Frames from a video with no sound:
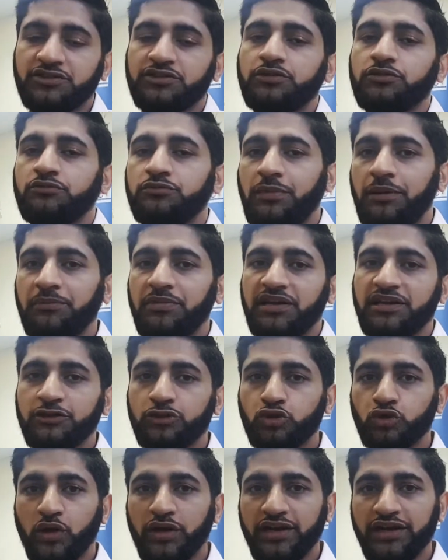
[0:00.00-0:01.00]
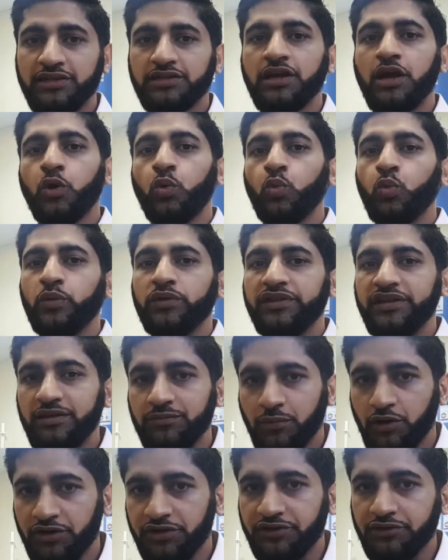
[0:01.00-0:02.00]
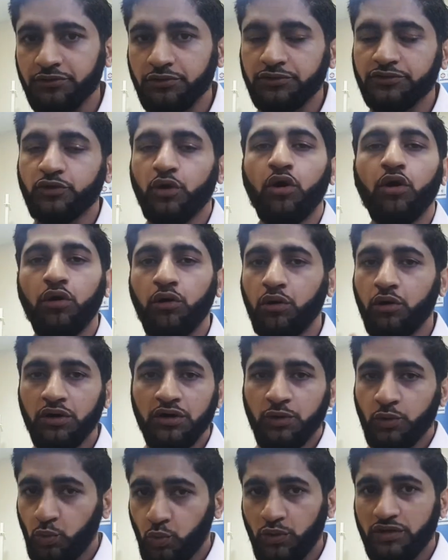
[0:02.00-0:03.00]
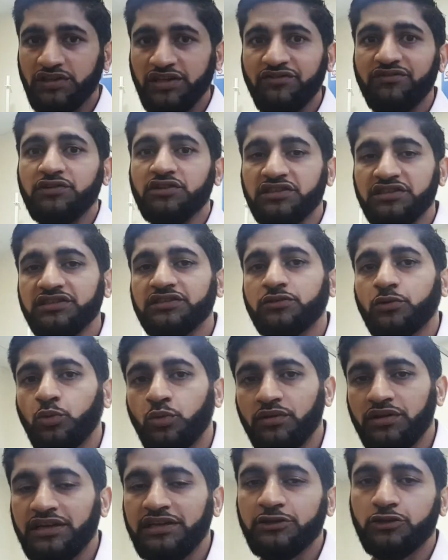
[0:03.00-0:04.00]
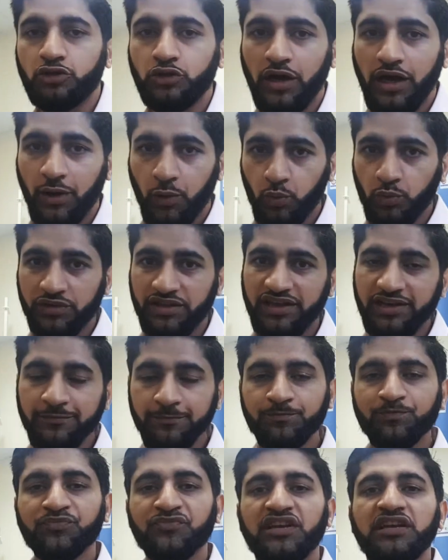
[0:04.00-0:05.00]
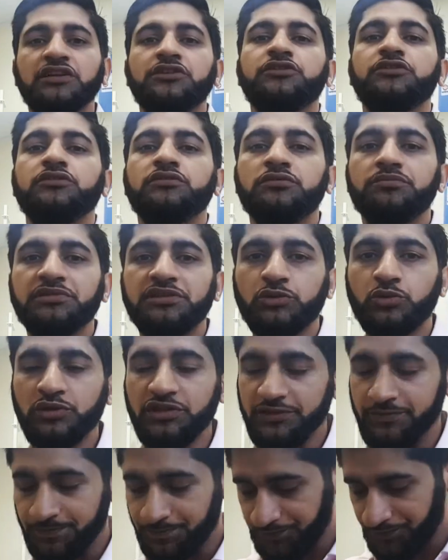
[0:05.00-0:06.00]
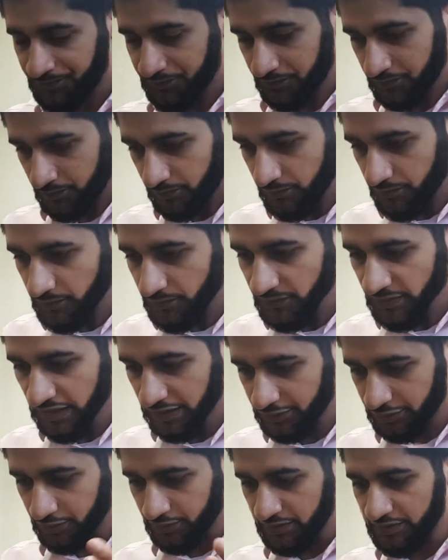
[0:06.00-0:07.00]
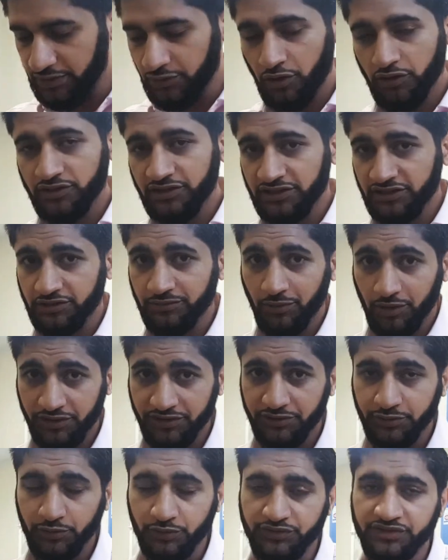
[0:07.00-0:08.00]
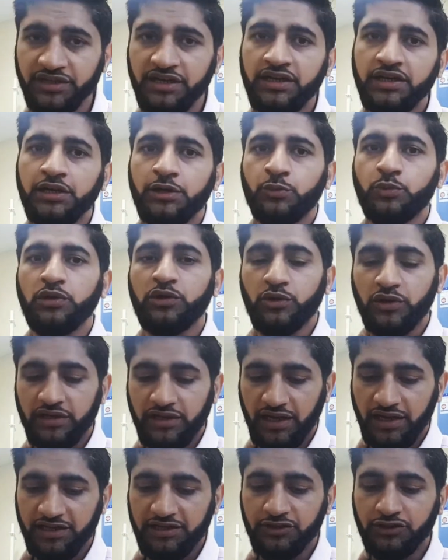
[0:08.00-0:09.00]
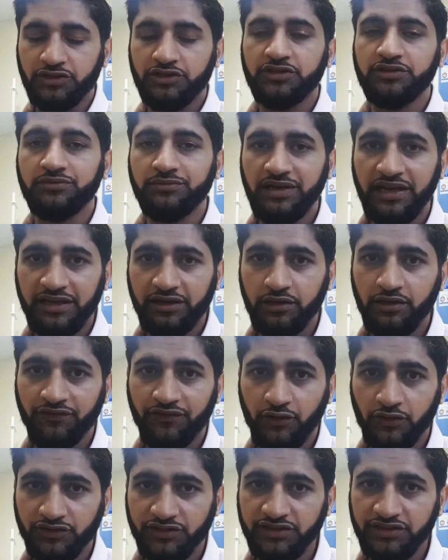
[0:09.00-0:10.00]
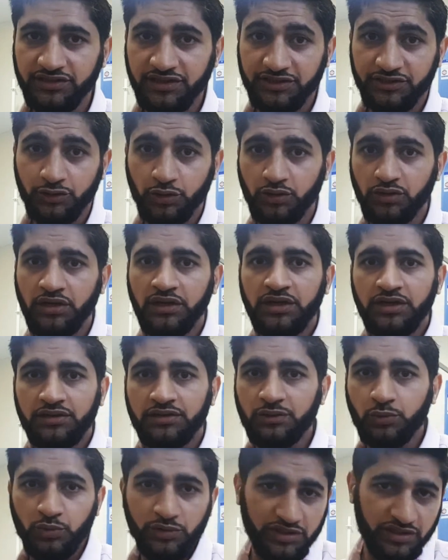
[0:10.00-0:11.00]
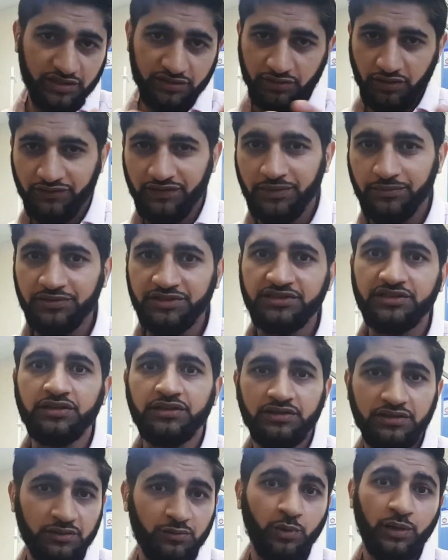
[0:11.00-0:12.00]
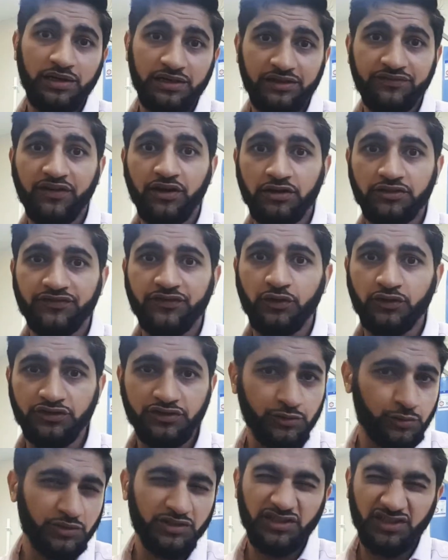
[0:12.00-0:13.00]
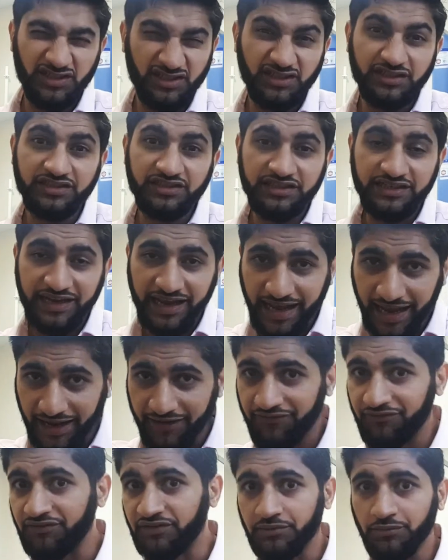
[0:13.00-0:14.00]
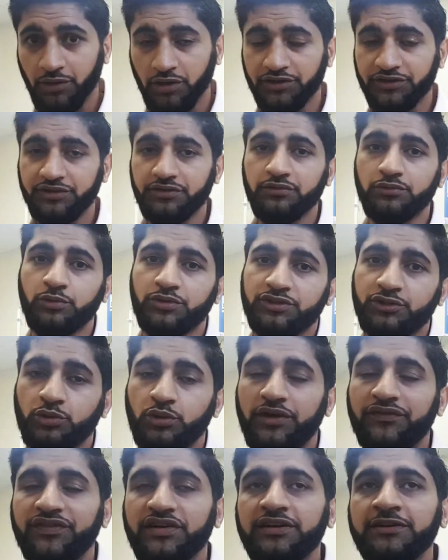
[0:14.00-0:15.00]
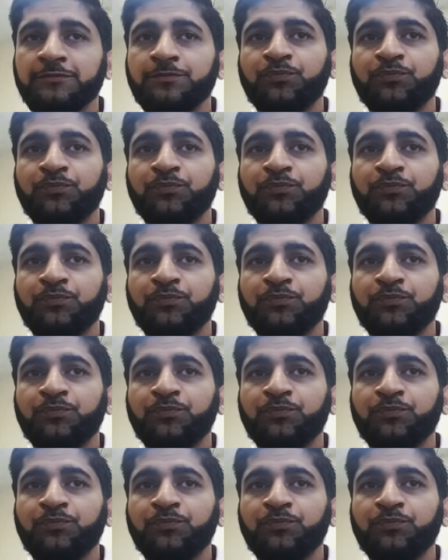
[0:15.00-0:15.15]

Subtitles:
So remember, intranet, within molecules or whatever it is. So intra, within, inter, between. So in the context of molecules, we're looking at intermolecular forces. That's the weakest of them is the van der Waals forces, which exist in every molecule whatsoever.